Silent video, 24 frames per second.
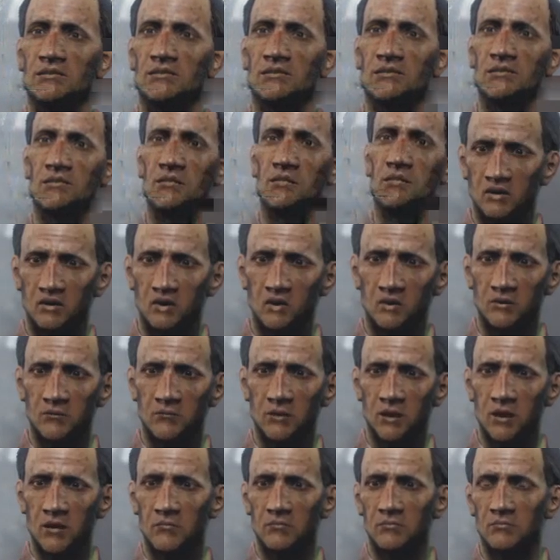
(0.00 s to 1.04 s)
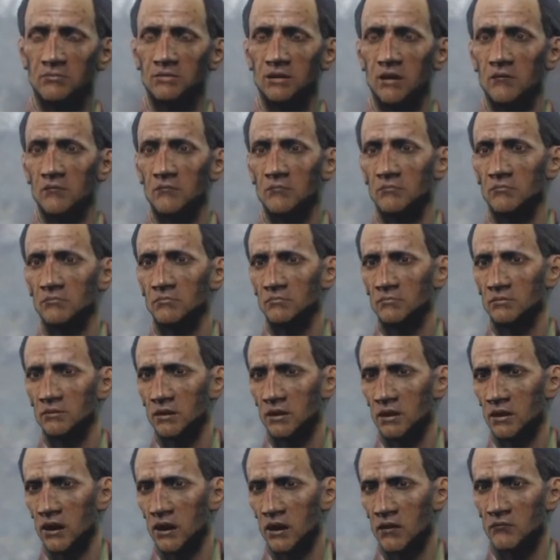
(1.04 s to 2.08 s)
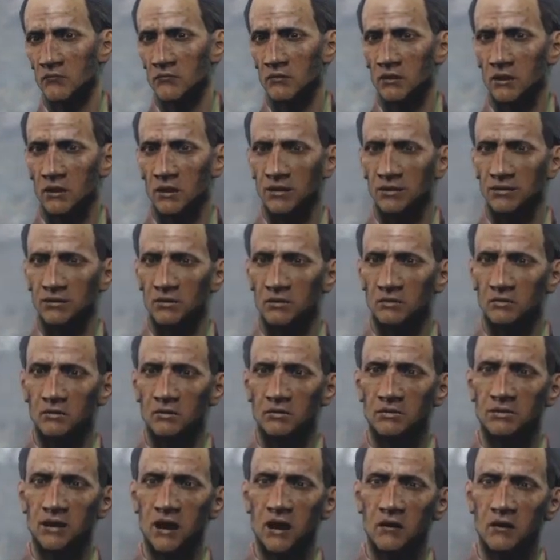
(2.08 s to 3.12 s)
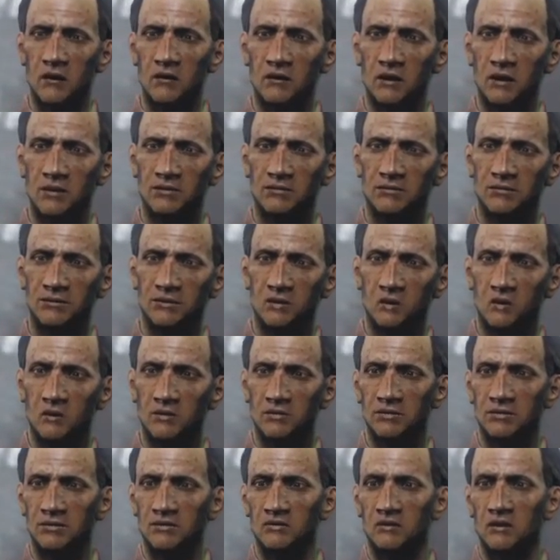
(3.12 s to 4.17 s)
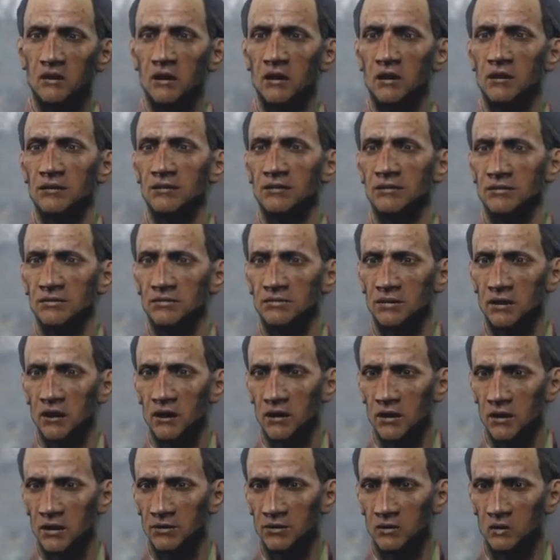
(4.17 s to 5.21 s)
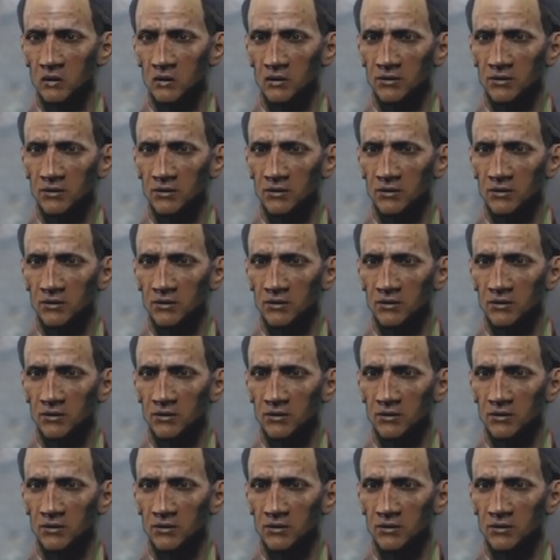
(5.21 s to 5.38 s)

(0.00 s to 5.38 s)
We clear those problems up, and our package has got a nice cozy shack to lay